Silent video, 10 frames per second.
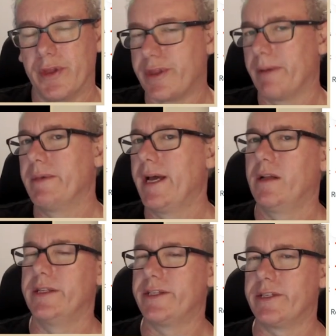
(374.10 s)
The
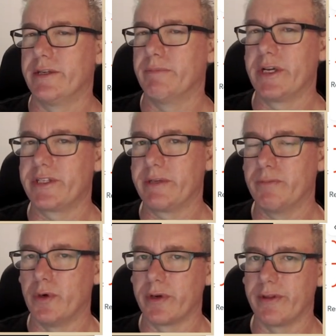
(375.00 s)
thumbnail is the
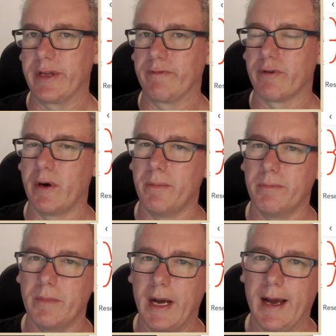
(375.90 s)
most important thing
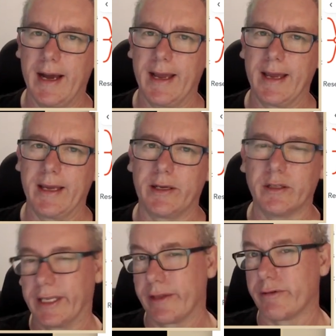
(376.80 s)
from
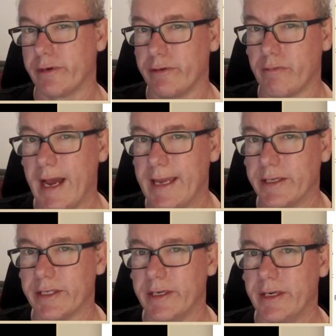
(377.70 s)
a click-through
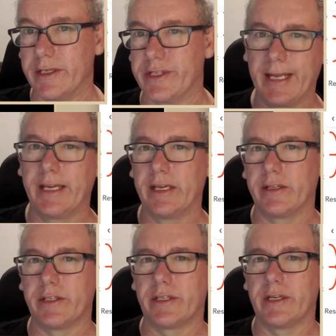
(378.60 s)
rate. Getting
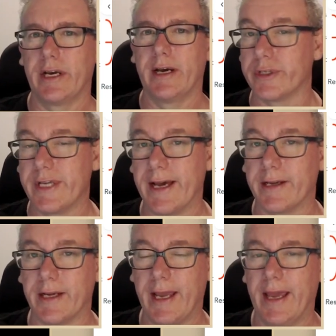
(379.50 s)
it thought
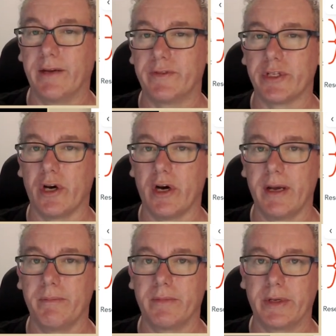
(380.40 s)
out ahead of
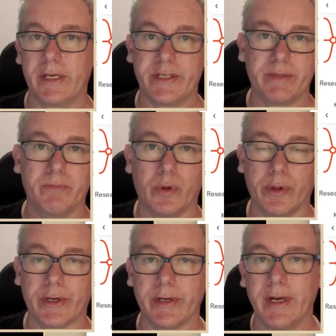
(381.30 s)
time is
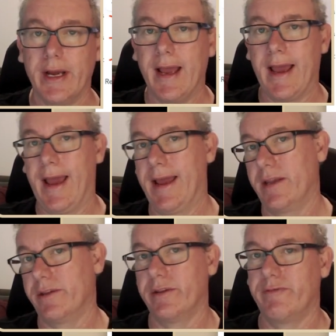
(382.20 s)
important.
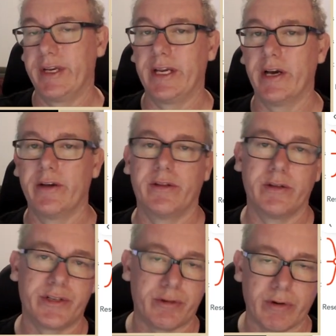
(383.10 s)
And the
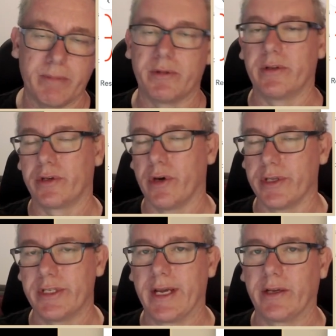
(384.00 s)
video, the script, the
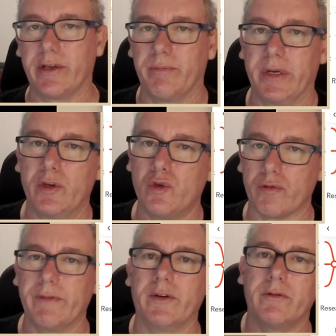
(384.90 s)
content can be
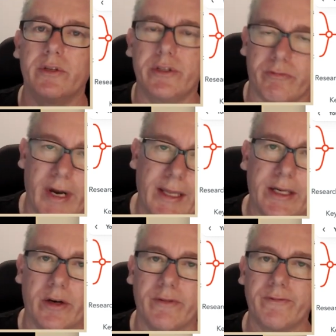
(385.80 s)
driven
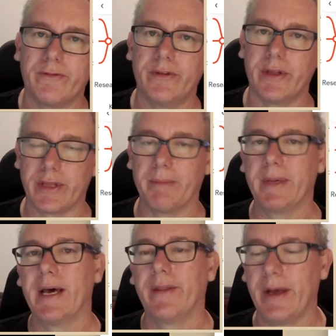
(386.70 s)
directly off the
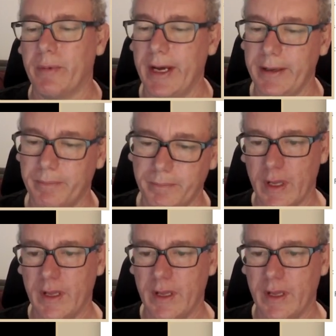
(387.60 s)
thumbnail that way.